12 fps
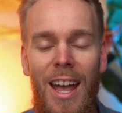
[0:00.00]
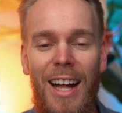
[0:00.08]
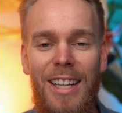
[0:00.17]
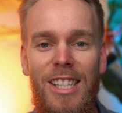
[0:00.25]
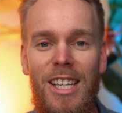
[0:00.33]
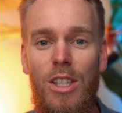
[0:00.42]

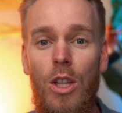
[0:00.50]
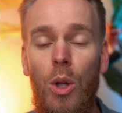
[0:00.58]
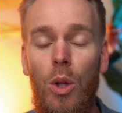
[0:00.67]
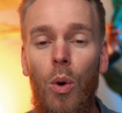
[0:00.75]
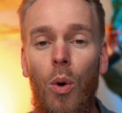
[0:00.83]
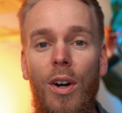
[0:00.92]
It says, "The
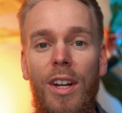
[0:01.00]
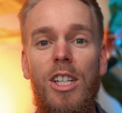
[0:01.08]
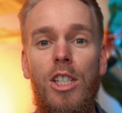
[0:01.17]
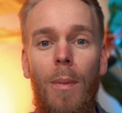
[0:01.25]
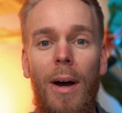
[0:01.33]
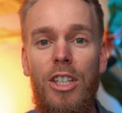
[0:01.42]
Lord
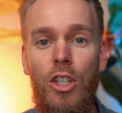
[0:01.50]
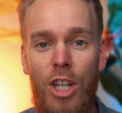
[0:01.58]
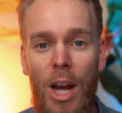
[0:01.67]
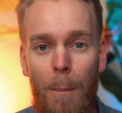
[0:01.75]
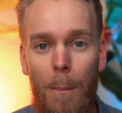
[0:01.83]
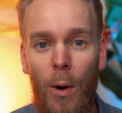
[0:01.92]
is my
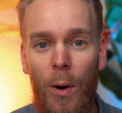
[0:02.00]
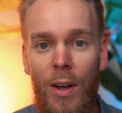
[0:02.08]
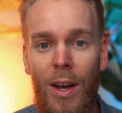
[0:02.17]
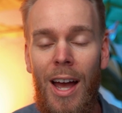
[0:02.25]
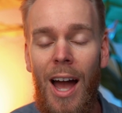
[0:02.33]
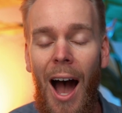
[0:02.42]
shepherd,
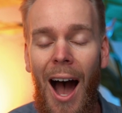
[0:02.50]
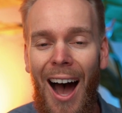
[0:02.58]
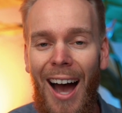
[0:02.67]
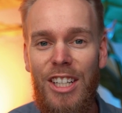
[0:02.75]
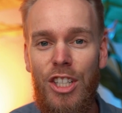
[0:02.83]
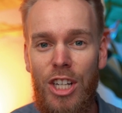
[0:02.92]

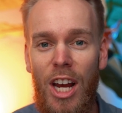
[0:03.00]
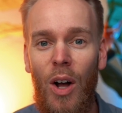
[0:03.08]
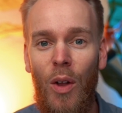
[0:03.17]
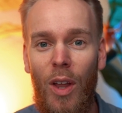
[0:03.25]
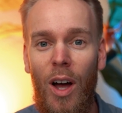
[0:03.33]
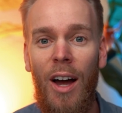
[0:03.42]
I
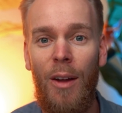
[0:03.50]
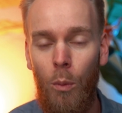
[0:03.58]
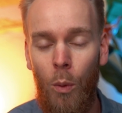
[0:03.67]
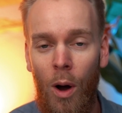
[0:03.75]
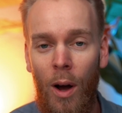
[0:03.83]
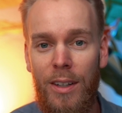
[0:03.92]
shall not
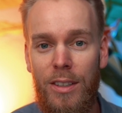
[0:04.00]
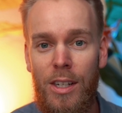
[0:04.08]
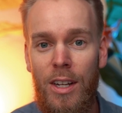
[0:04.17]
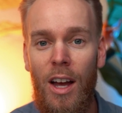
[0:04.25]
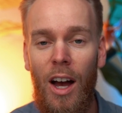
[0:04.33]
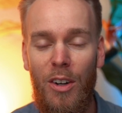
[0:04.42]
want."
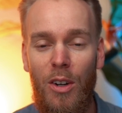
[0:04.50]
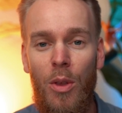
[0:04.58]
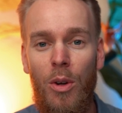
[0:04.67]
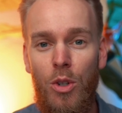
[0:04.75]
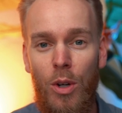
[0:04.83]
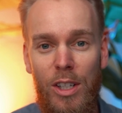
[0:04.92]

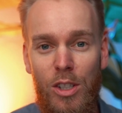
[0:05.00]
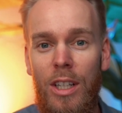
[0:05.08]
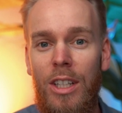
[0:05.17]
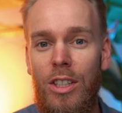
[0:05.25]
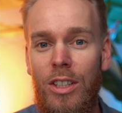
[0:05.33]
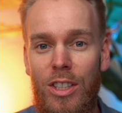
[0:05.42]
Another
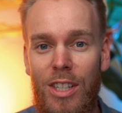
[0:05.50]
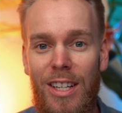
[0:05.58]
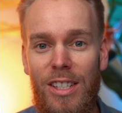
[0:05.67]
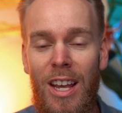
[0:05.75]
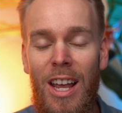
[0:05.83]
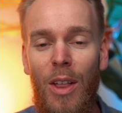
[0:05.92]
translation
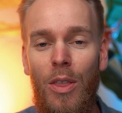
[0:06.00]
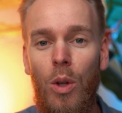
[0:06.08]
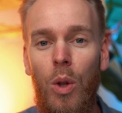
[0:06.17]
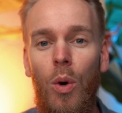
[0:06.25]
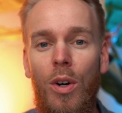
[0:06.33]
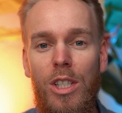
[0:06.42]
says, "The
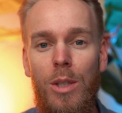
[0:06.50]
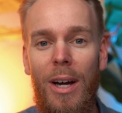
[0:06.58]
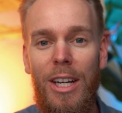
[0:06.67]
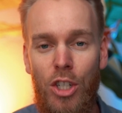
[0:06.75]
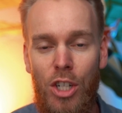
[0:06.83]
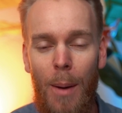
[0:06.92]
Lord is
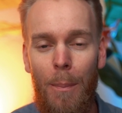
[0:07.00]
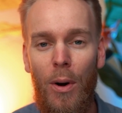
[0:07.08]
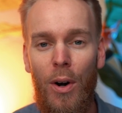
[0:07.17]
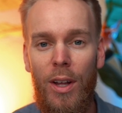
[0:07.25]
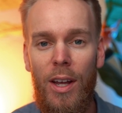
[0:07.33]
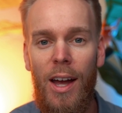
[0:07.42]
my
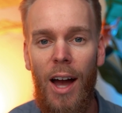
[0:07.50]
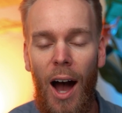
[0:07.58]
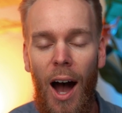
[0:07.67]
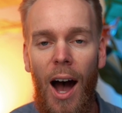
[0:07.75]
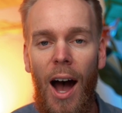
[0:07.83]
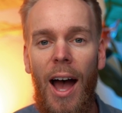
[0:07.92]
shepherd,
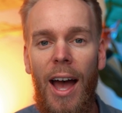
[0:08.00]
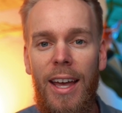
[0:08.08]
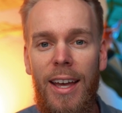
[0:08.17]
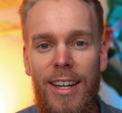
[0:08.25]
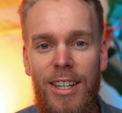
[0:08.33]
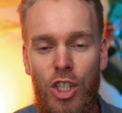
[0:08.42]

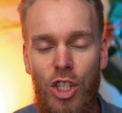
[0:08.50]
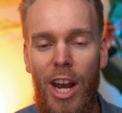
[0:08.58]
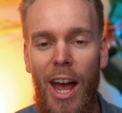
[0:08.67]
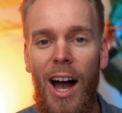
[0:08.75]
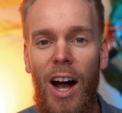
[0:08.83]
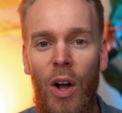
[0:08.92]
I
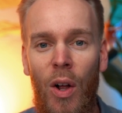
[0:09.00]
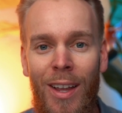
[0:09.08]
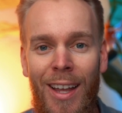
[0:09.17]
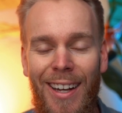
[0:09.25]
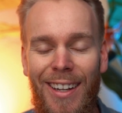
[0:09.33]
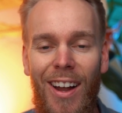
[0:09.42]
shall
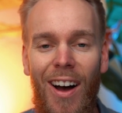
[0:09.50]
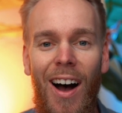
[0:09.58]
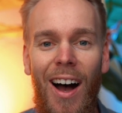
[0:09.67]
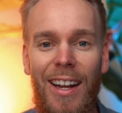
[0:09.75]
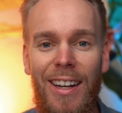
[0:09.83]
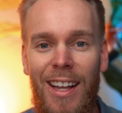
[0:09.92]

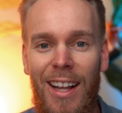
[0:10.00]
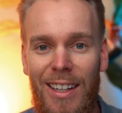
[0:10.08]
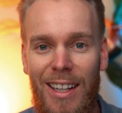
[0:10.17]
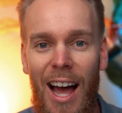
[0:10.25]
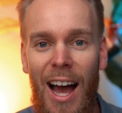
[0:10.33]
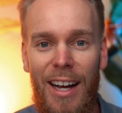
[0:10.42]
not
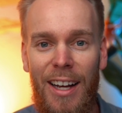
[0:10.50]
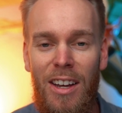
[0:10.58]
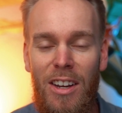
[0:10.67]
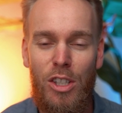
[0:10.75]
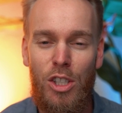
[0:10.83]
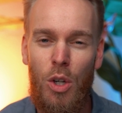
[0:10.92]
lack."
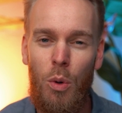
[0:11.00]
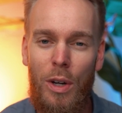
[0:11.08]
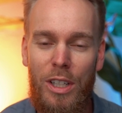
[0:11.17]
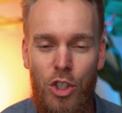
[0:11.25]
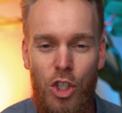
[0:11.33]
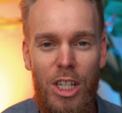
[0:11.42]
So
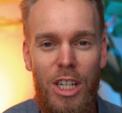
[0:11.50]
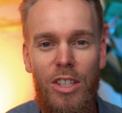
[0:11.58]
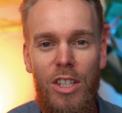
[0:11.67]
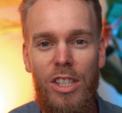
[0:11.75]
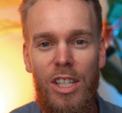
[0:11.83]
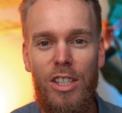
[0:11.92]
when
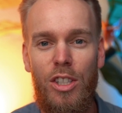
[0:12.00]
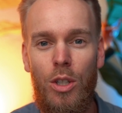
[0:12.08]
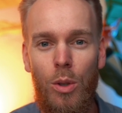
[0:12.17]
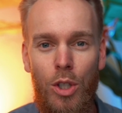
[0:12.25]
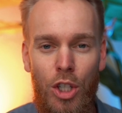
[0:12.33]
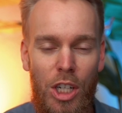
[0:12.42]
Jesus is
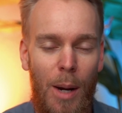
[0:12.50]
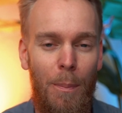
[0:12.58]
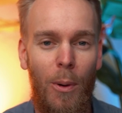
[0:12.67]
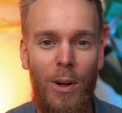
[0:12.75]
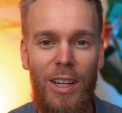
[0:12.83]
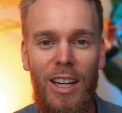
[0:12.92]
your
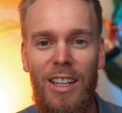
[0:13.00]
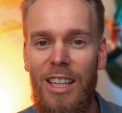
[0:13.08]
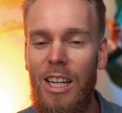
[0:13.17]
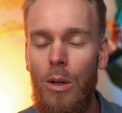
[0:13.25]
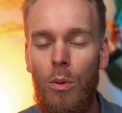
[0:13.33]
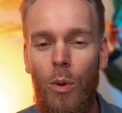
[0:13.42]
shepherd and
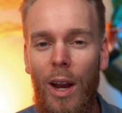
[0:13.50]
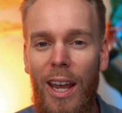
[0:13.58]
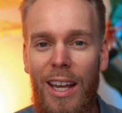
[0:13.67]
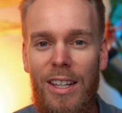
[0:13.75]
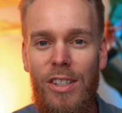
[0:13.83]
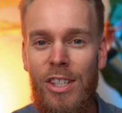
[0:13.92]
He
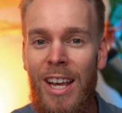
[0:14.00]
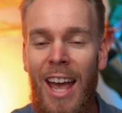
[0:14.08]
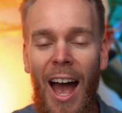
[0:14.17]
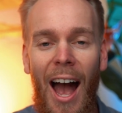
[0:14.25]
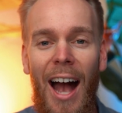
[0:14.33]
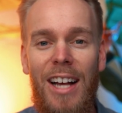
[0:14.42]
reigns
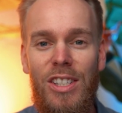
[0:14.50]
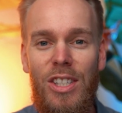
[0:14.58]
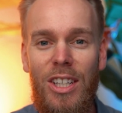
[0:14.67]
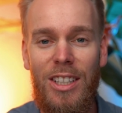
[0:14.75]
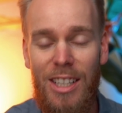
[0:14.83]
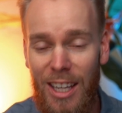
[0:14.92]
as
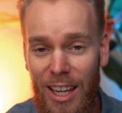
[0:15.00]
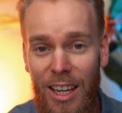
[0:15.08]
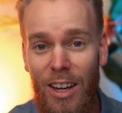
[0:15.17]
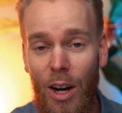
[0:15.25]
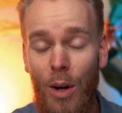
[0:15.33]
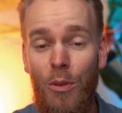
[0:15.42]
the
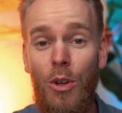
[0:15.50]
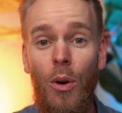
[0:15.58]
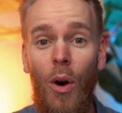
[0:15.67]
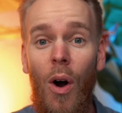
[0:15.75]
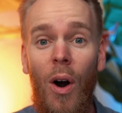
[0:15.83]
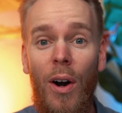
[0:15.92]
king of your
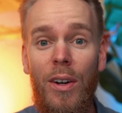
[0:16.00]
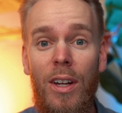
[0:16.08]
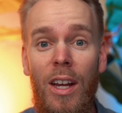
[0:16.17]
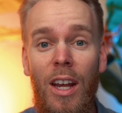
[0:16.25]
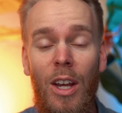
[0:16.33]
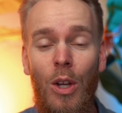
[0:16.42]
heart,
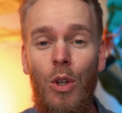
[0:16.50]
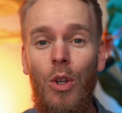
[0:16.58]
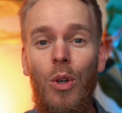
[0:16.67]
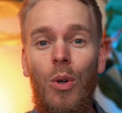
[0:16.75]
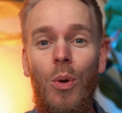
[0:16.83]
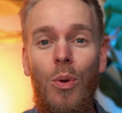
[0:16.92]

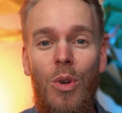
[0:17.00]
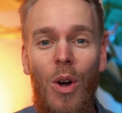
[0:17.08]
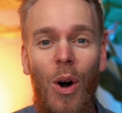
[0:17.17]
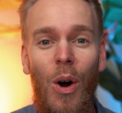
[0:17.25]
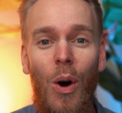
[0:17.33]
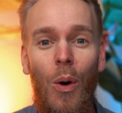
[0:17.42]
you
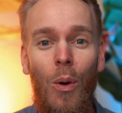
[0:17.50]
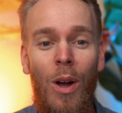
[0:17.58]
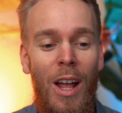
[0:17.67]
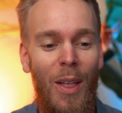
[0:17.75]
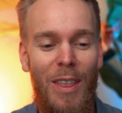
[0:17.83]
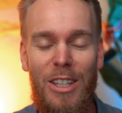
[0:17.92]
know
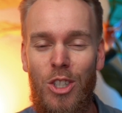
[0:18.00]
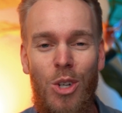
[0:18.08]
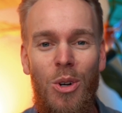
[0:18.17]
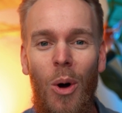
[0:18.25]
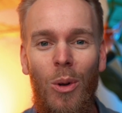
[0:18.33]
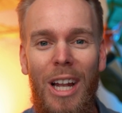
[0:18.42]
that you
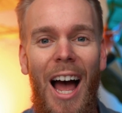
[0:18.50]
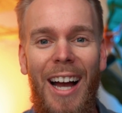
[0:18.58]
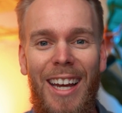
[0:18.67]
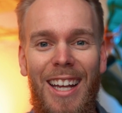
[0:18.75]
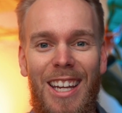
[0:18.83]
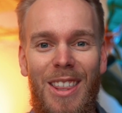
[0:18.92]
don't
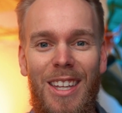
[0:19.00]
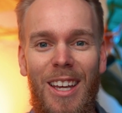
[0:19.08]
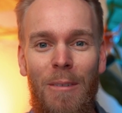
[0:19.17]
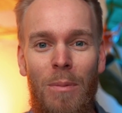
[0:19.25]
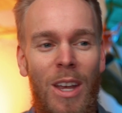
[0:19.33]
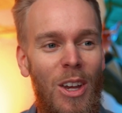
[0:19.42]
lack anything.